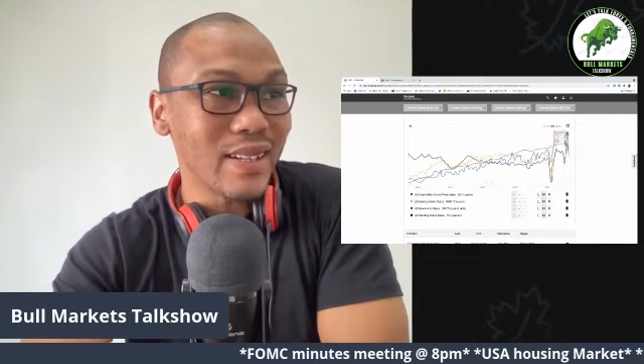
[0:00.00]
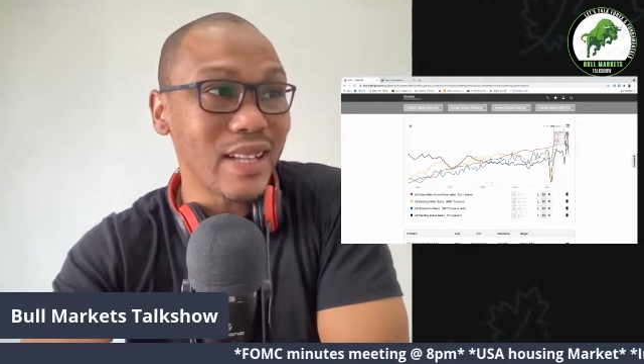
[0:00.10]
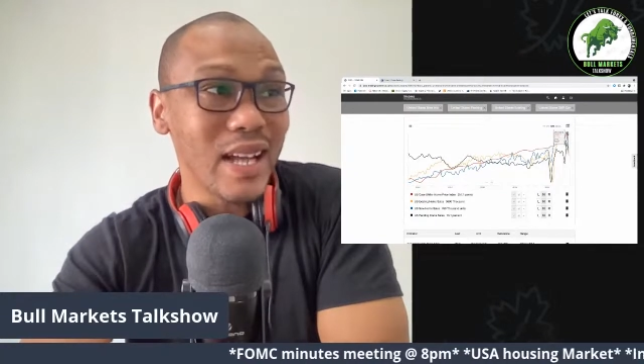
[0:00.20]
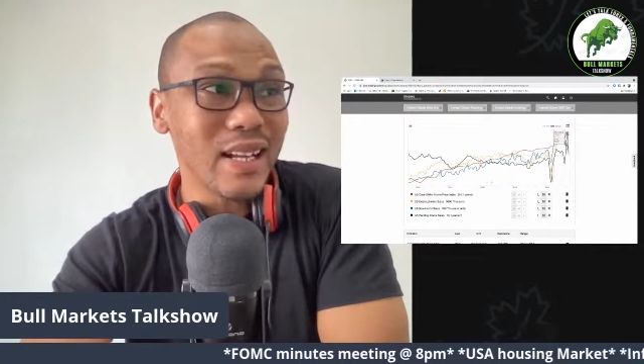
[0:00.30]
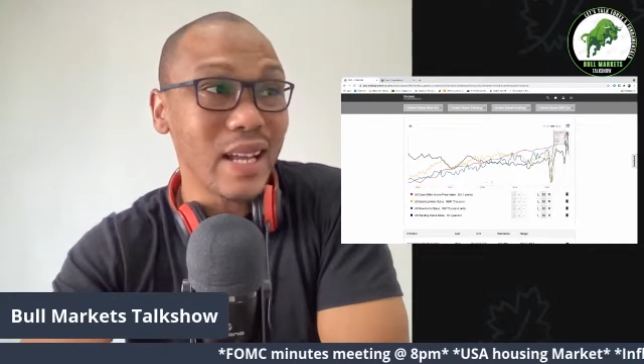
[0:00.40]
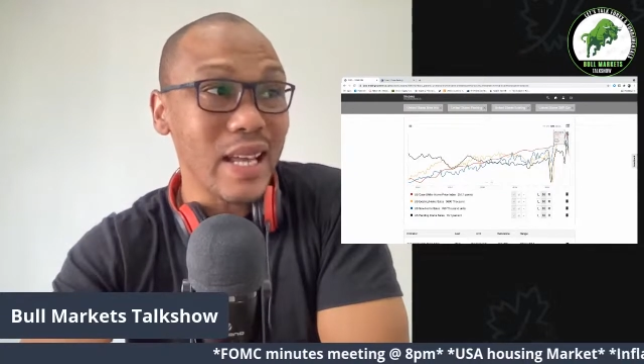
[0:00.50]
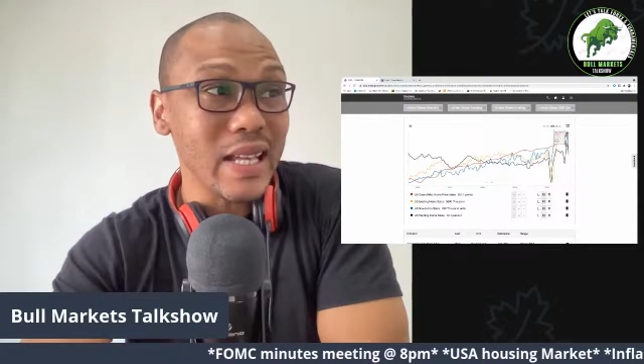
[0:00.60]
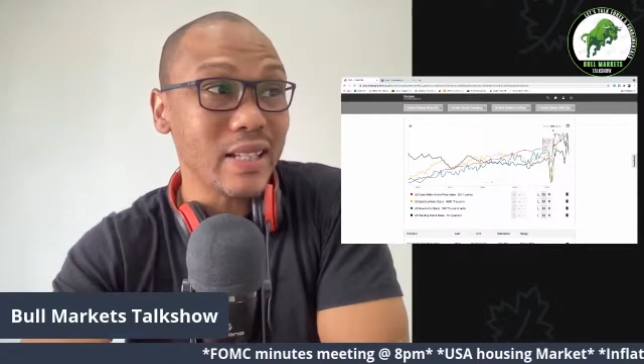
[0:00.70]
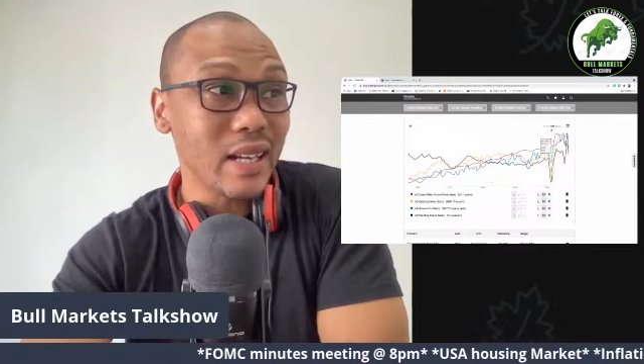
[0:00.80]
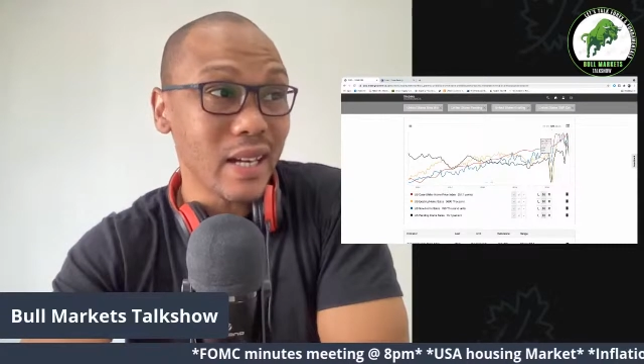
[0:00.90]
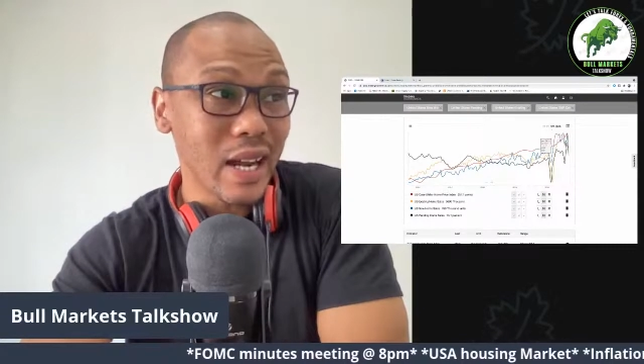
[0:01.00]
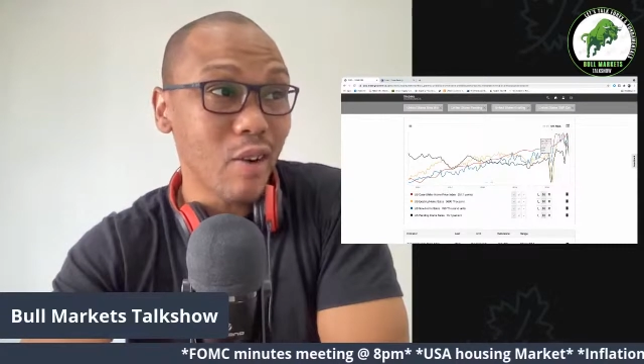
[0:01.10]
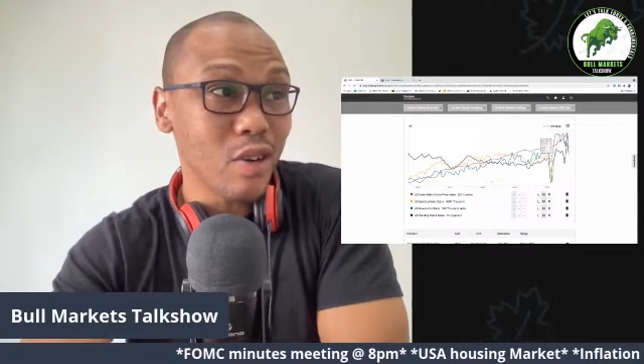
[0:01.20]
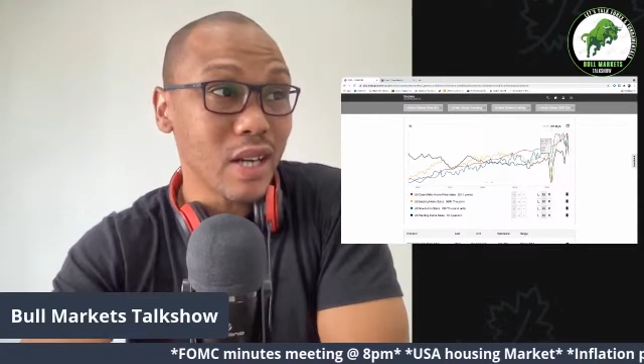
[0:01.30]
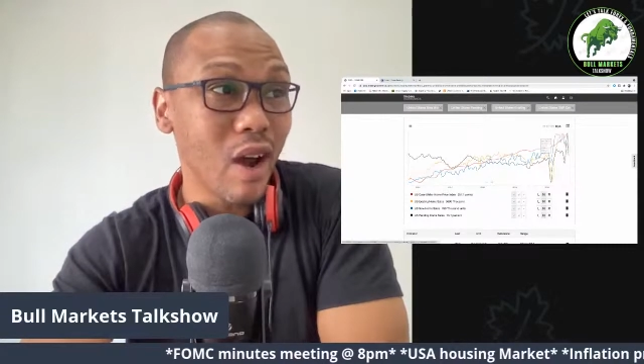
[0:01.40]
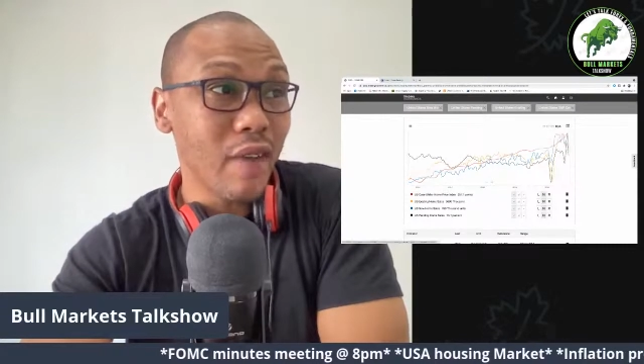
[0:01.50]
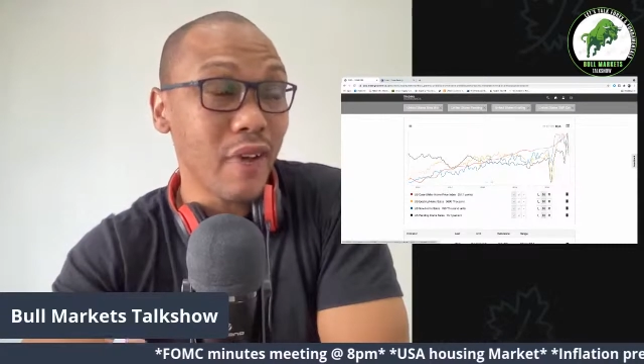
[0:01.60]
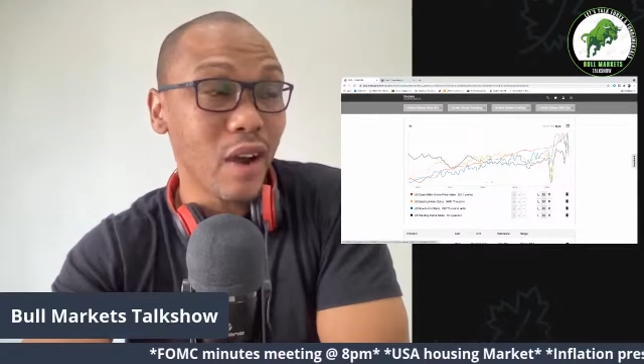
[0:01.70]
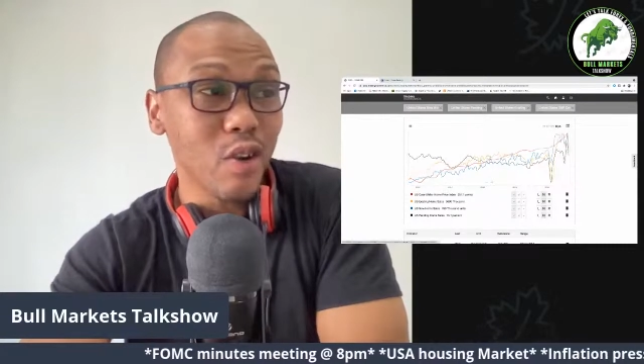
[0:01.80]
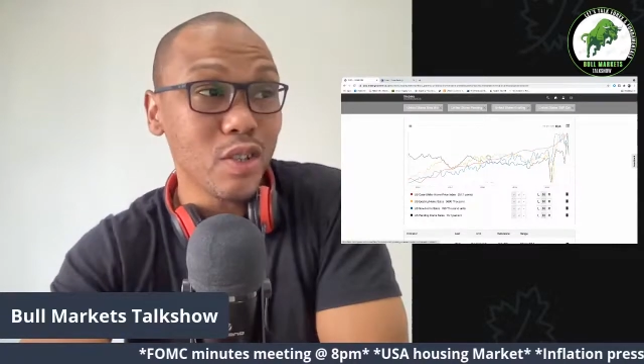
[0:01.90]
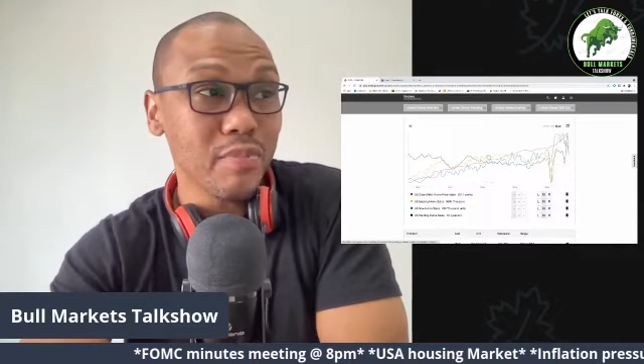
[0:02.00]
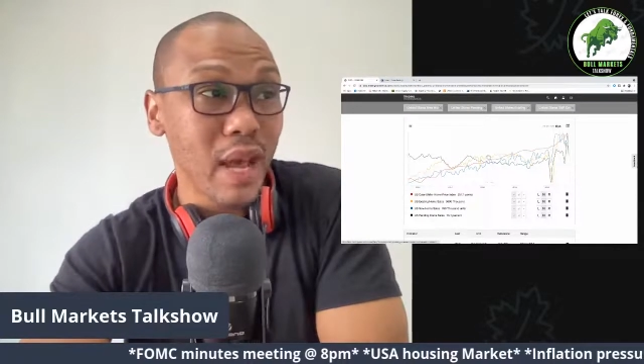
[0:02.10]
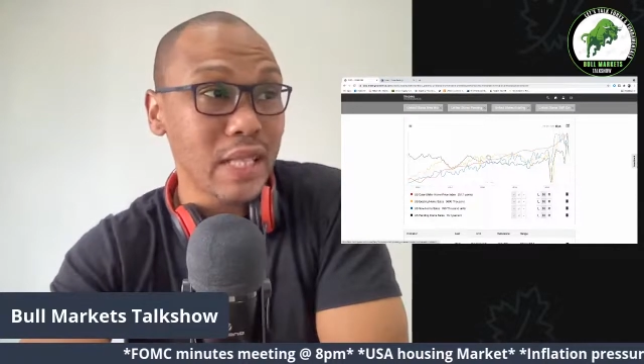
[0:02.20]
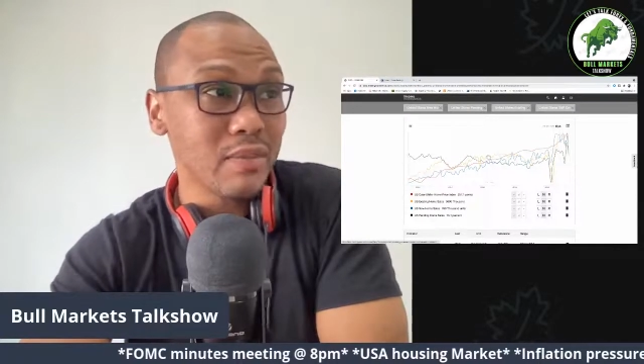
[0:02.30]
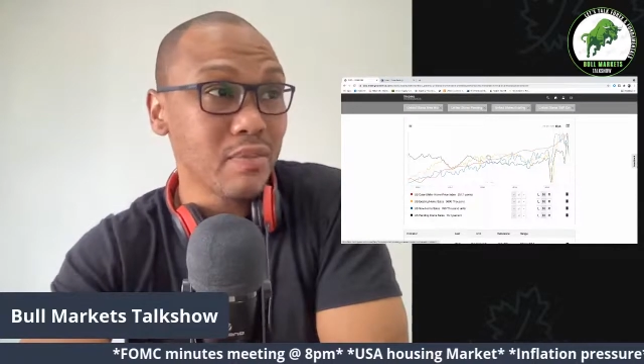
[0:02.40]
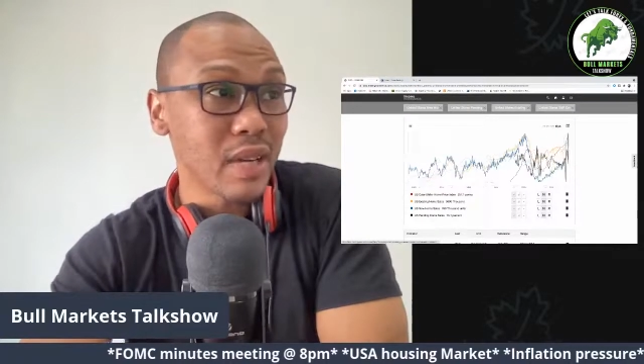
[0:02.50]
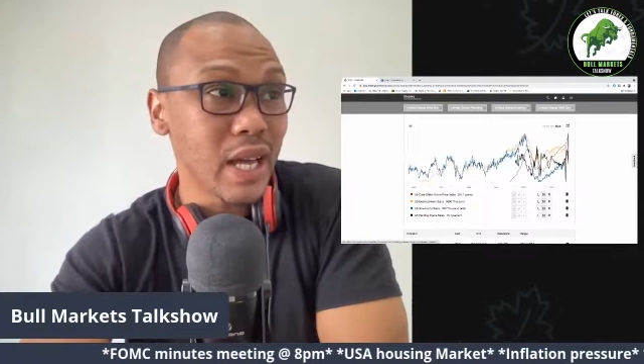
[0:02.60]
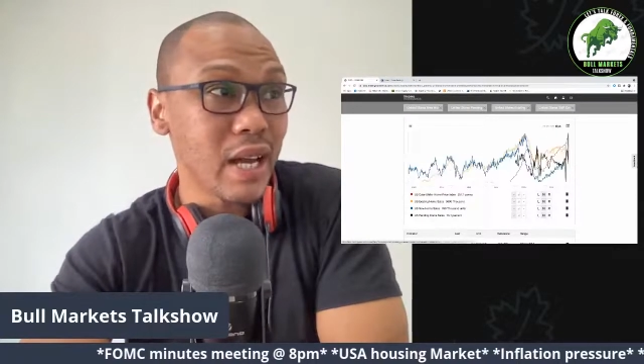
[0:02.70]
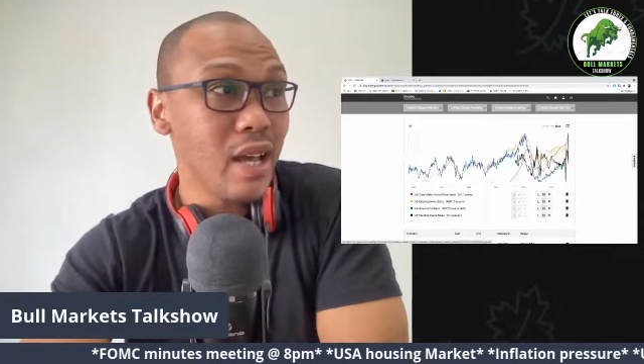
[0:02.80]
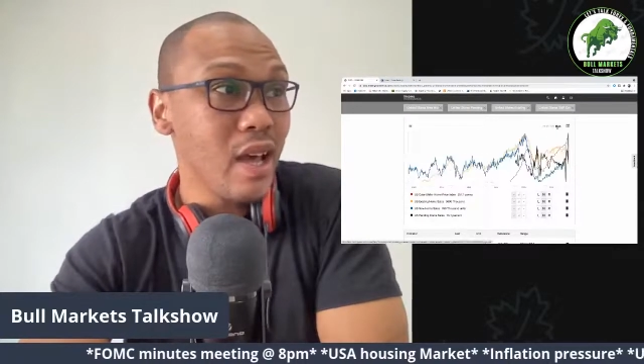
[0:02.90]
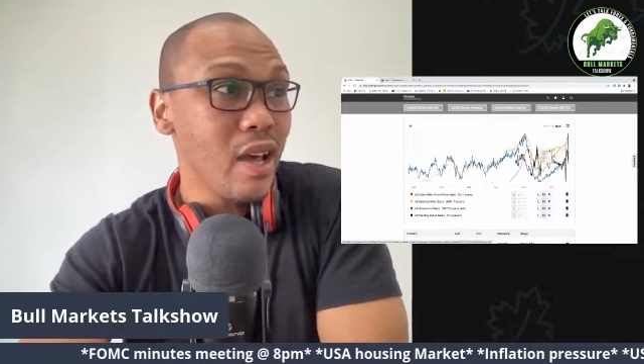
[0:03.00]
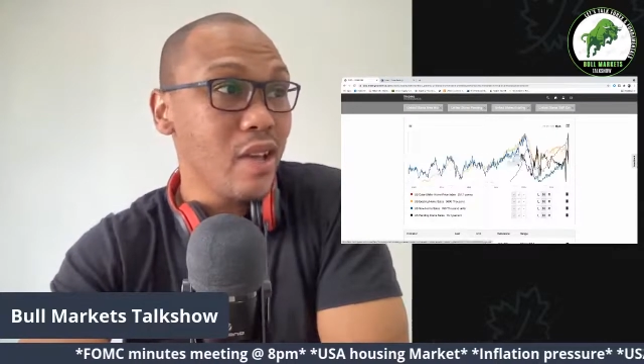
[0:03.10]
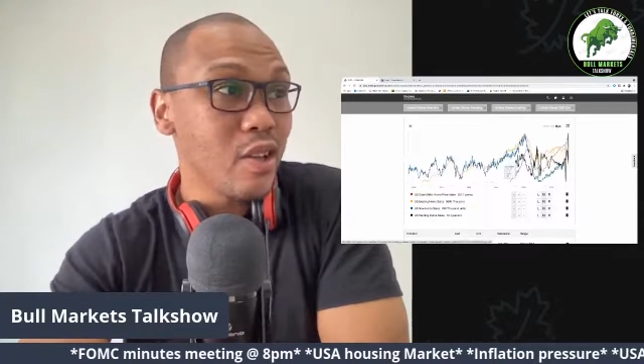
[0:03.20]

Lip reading: and that hit record. Now, if I go to maximum again,